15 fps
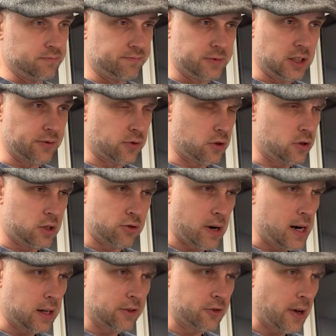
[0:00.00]
Different
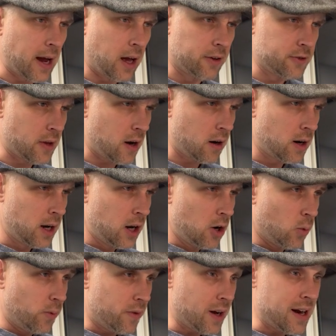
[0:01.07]
trading styles there.
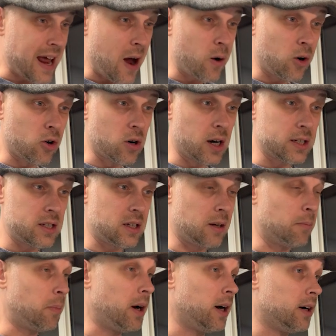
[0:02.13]
We've got now a crossing
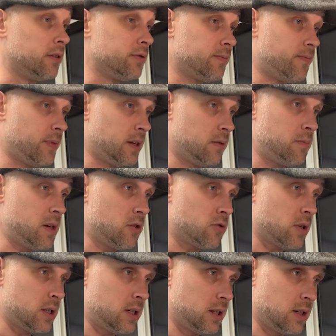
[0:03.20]
above. It'd be
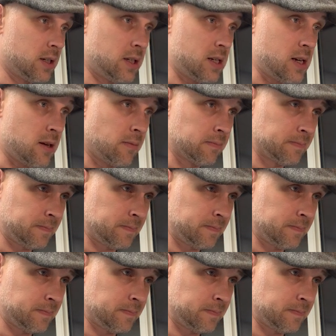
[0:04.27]
interesting to see